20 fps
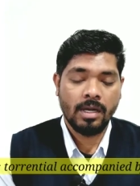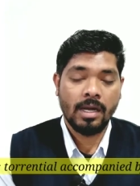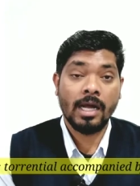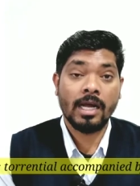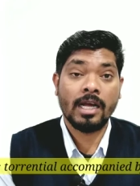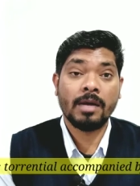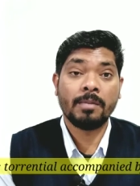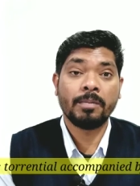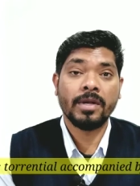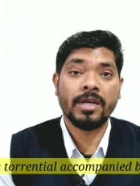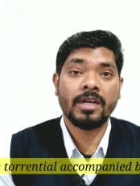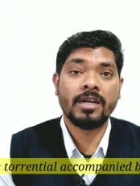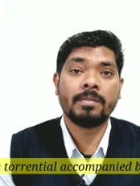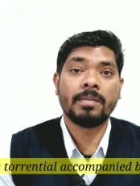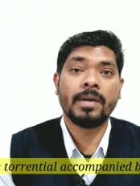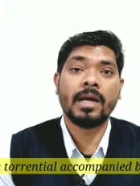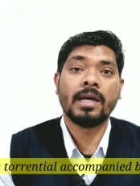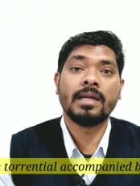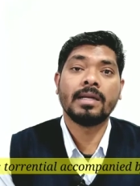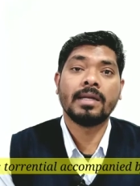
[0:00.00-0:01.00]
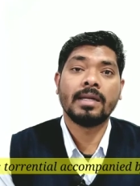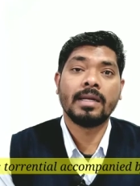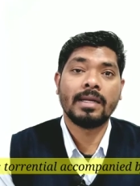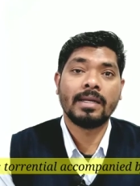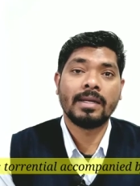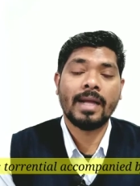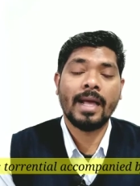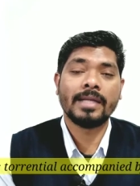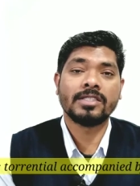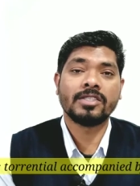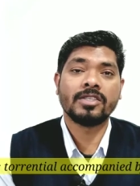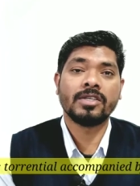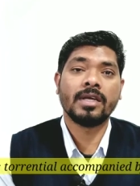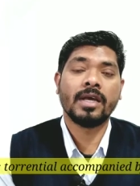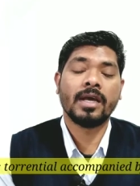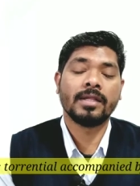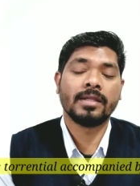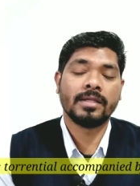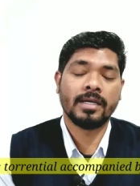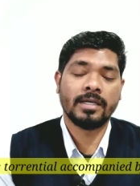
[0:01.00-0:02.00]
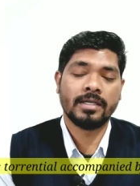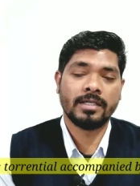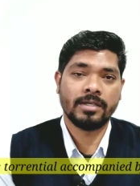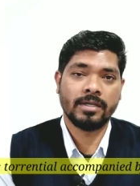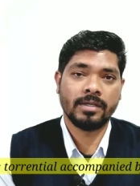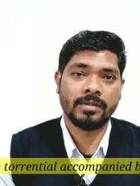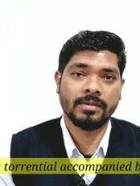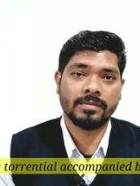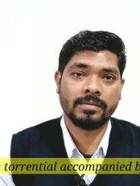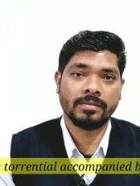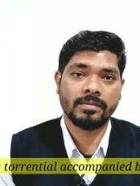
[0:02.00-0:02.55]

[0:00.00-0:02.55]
accompanied by lightning and thundering.